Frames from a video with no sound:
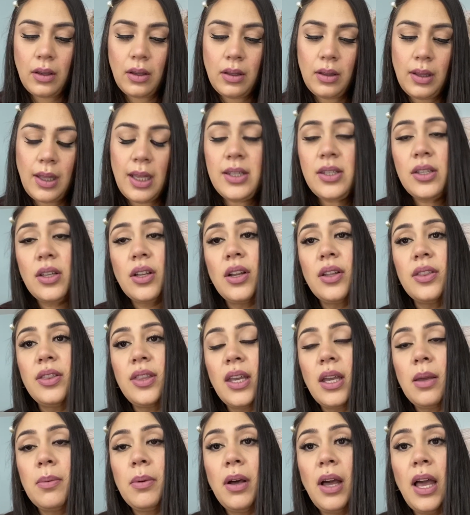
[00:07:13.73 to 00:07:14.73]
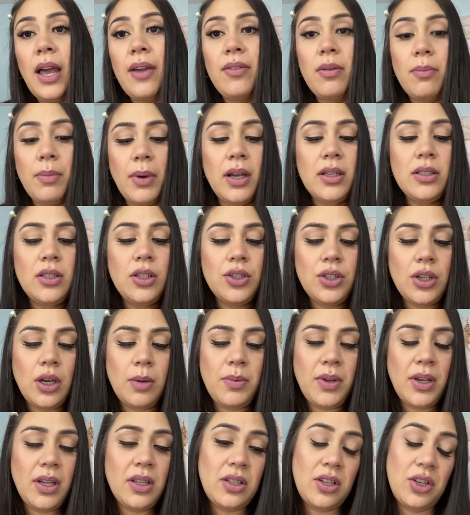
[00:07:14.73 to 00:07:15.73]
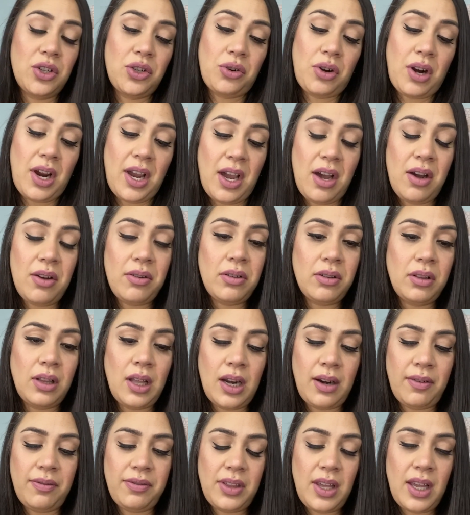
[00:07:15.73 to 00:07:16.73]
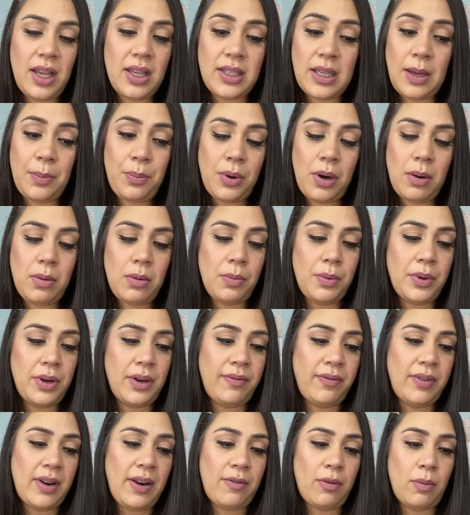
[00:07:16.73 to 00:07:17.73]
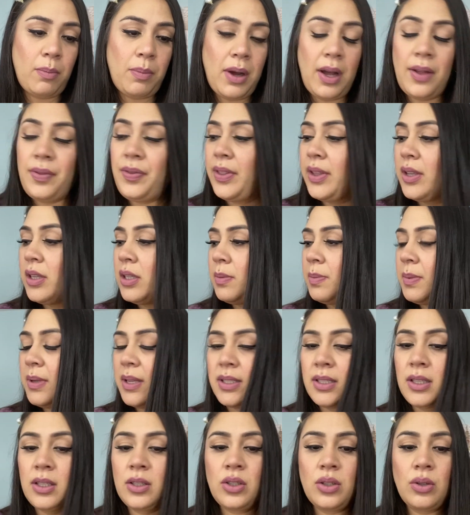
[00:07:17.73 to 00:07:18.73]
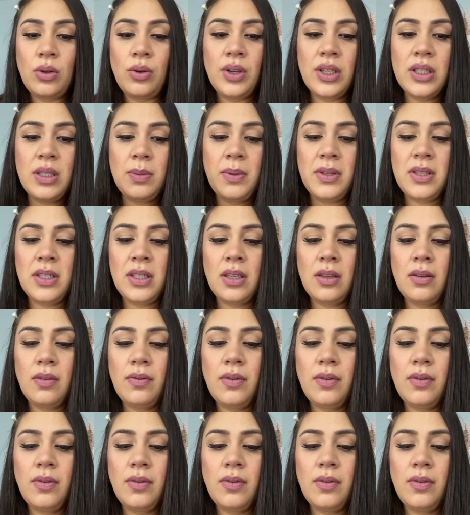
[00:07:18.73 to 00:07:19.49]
That's the good thing about having Boxycharm. You get to try out a lot of things. I probably would have never bought this because it's so expensive.